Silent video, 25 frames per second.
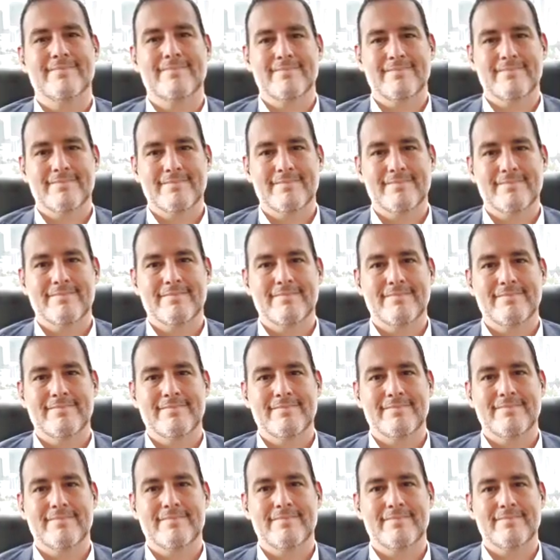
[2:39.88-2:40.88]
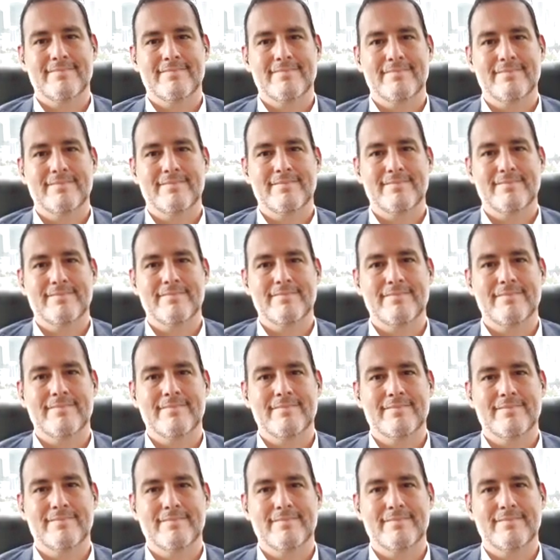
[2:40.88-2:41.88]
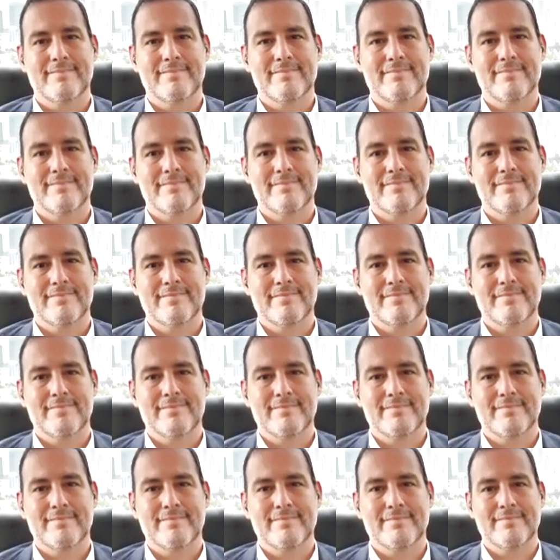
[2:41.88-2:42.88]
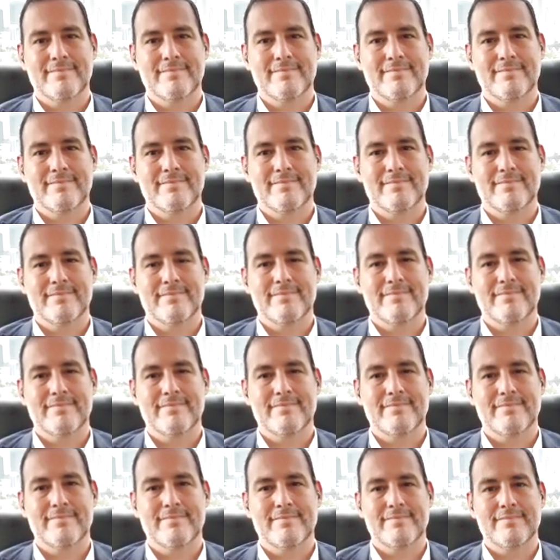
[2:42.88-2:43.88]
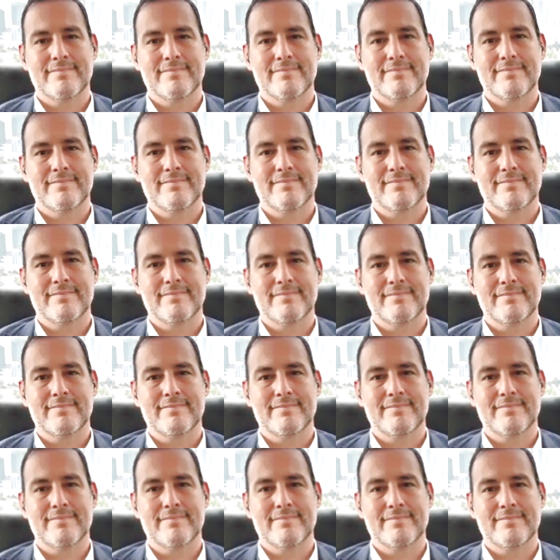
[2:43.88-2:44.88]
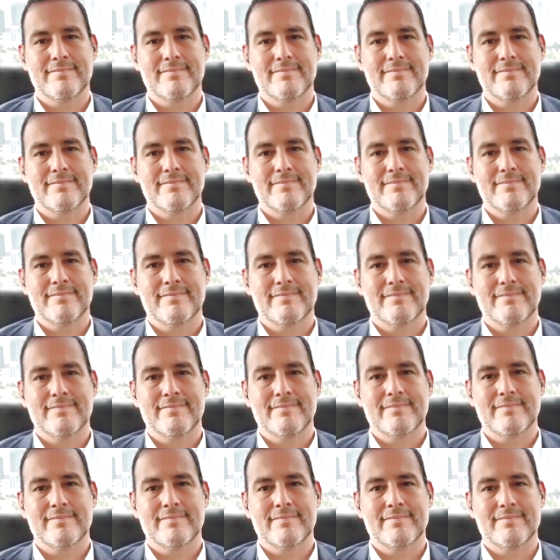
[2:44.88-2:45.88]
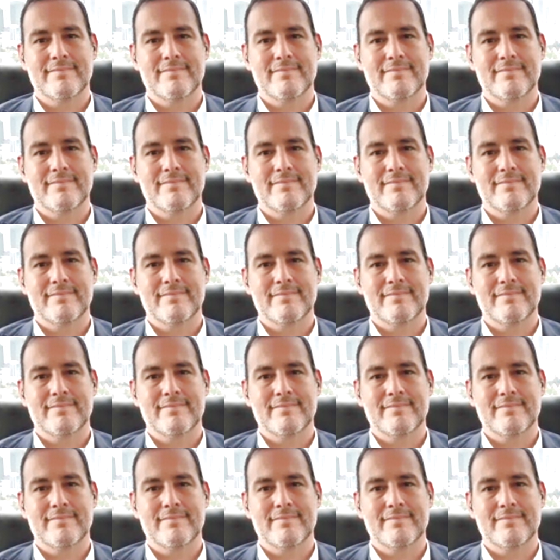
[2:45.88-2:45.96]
[no speech]